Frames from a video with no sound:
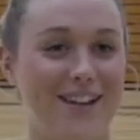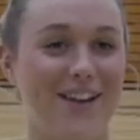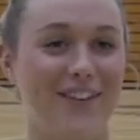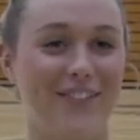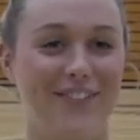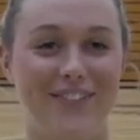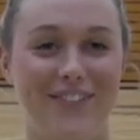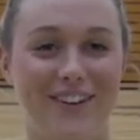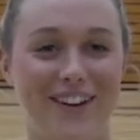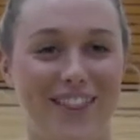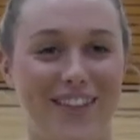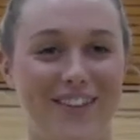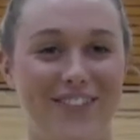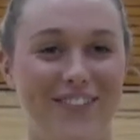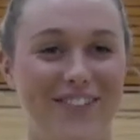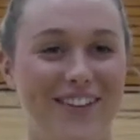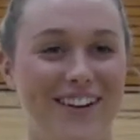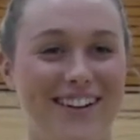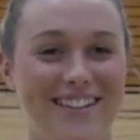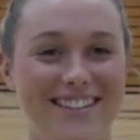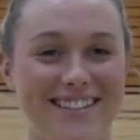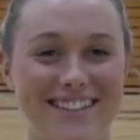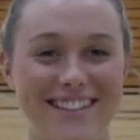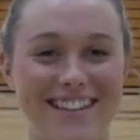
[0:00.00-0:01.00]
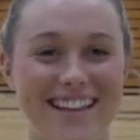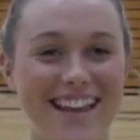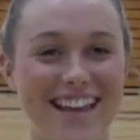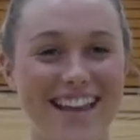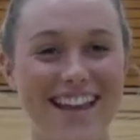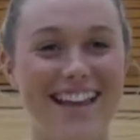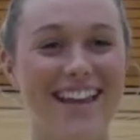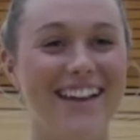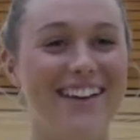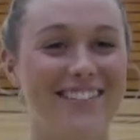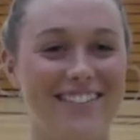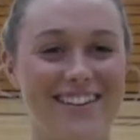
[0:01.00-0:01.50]
for the first,
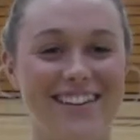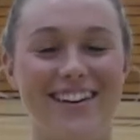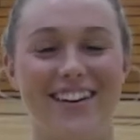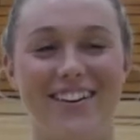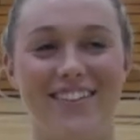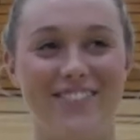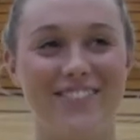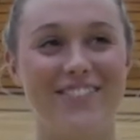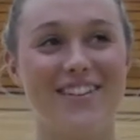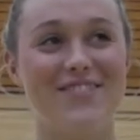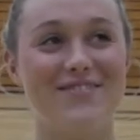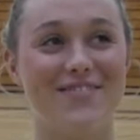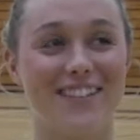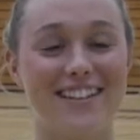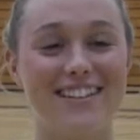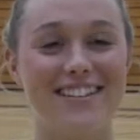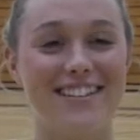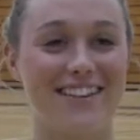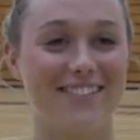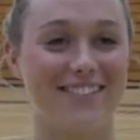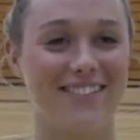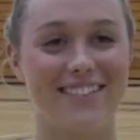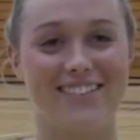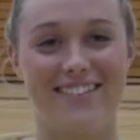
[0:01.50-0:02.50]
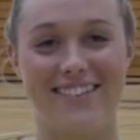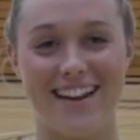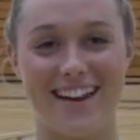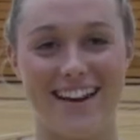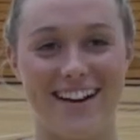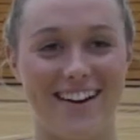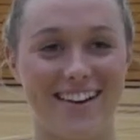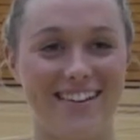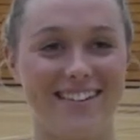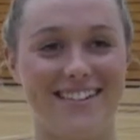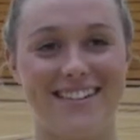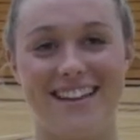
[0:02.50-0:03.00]
you know, few months that we were
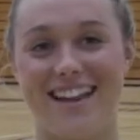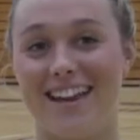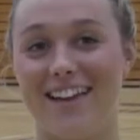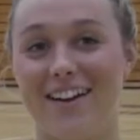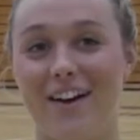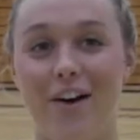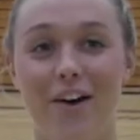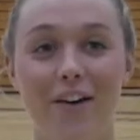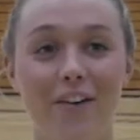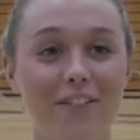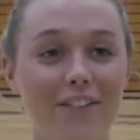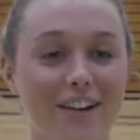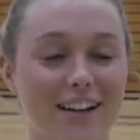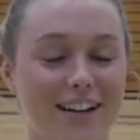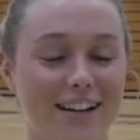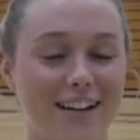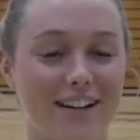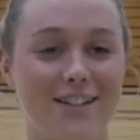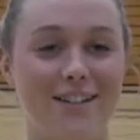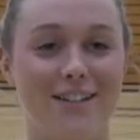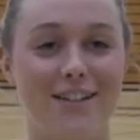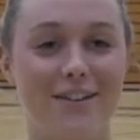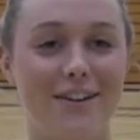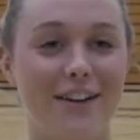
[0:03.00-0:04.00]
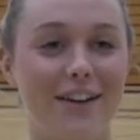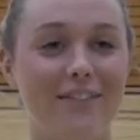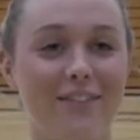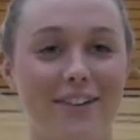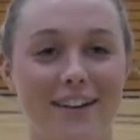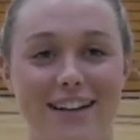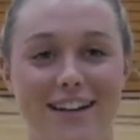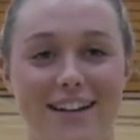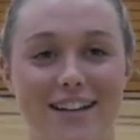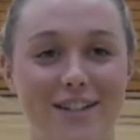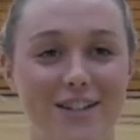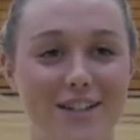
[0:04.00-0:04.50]
here saying, "Oh, we're going to do it.
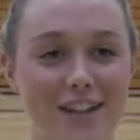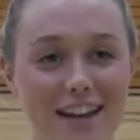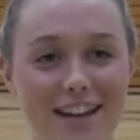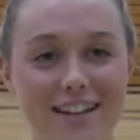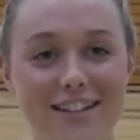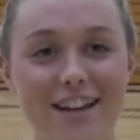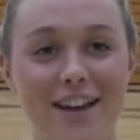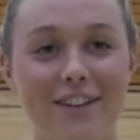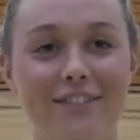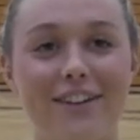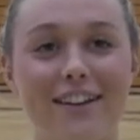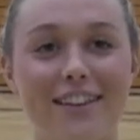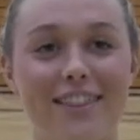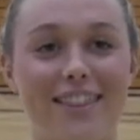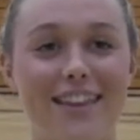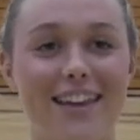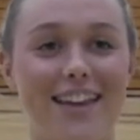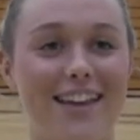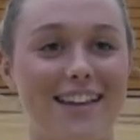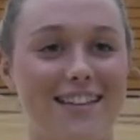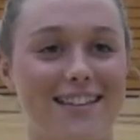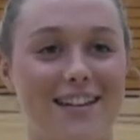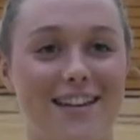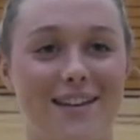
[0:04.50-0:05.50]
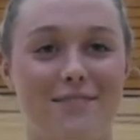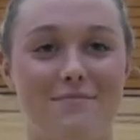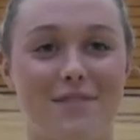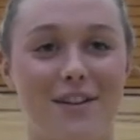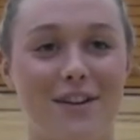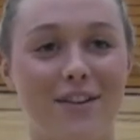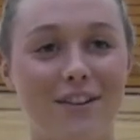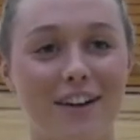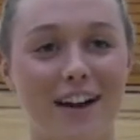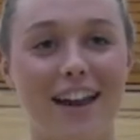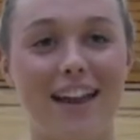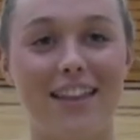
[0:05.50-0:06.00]
We're going to change everything. It's going to
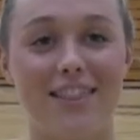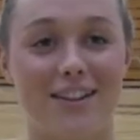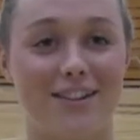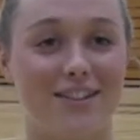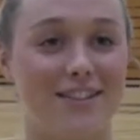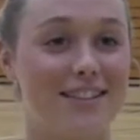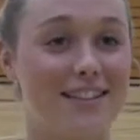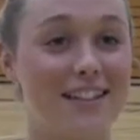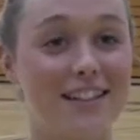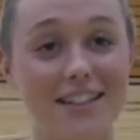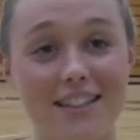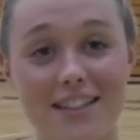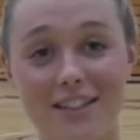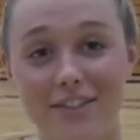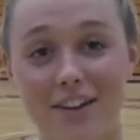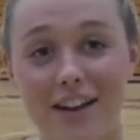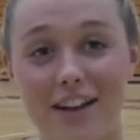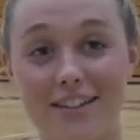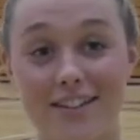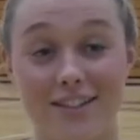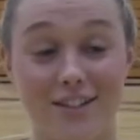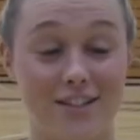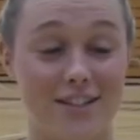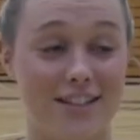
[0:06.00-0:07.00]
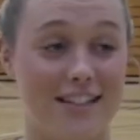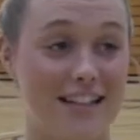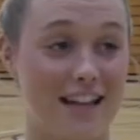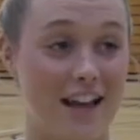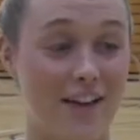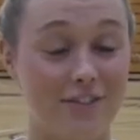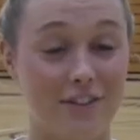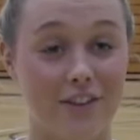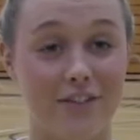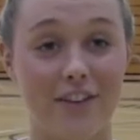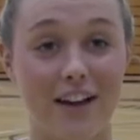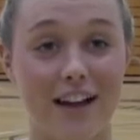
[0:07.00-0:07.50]
be great. There's six of us. There's
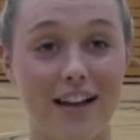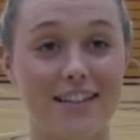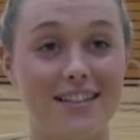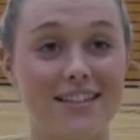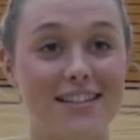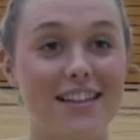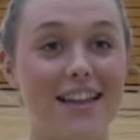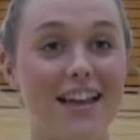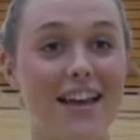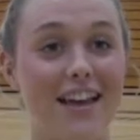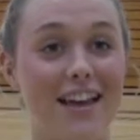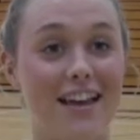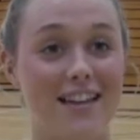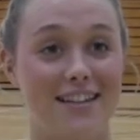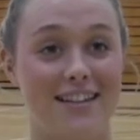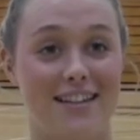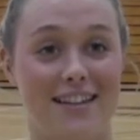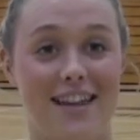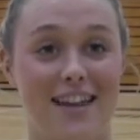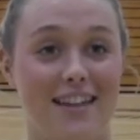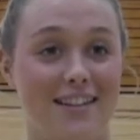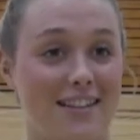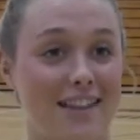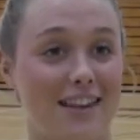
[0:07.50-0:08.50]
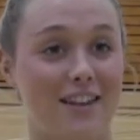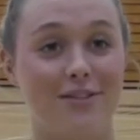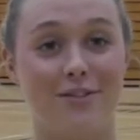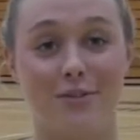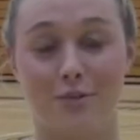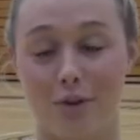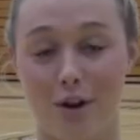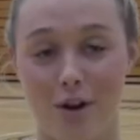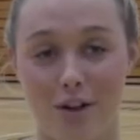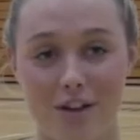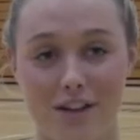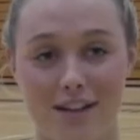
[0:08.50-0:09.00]
enough of us to get things
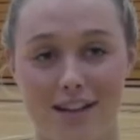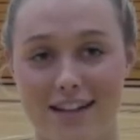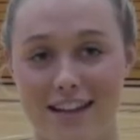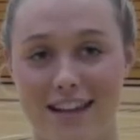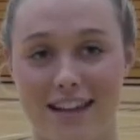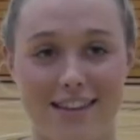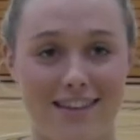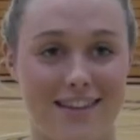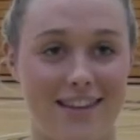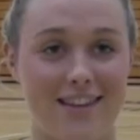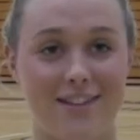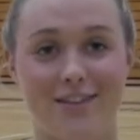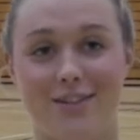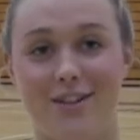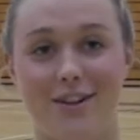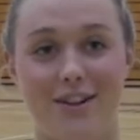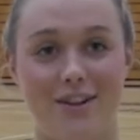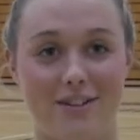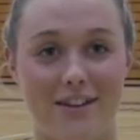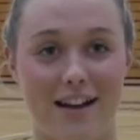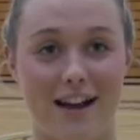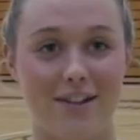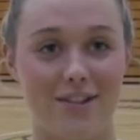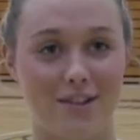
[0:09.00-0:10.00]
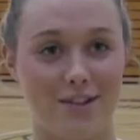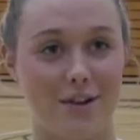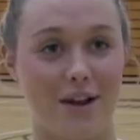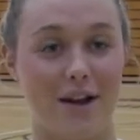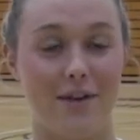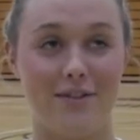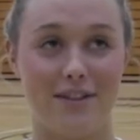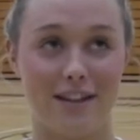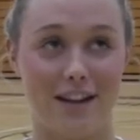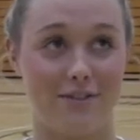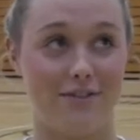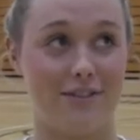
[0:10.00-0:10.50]
rolling and to get things turned around." So
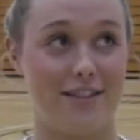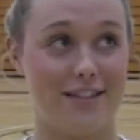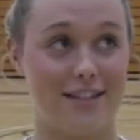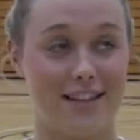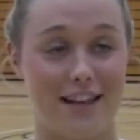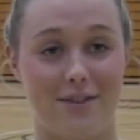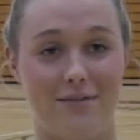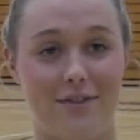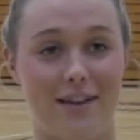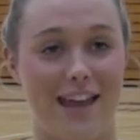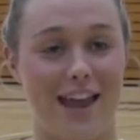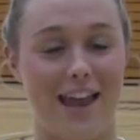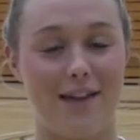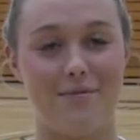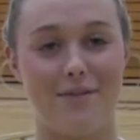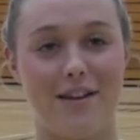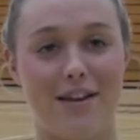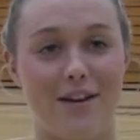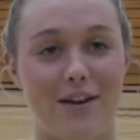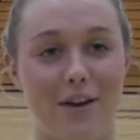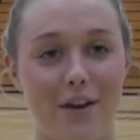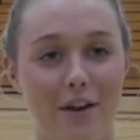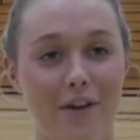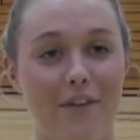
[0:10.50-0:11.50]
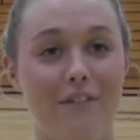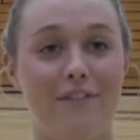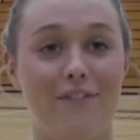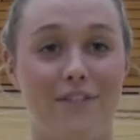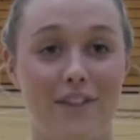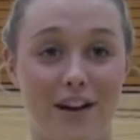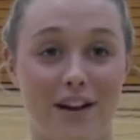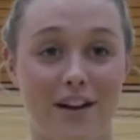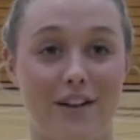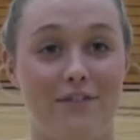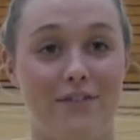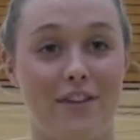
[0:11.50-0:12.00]
I would definitely say we came in
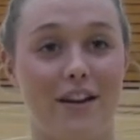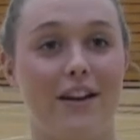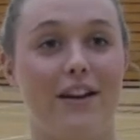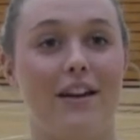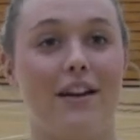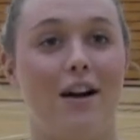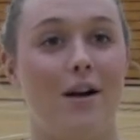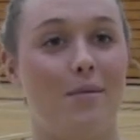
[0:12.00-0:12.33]
very, very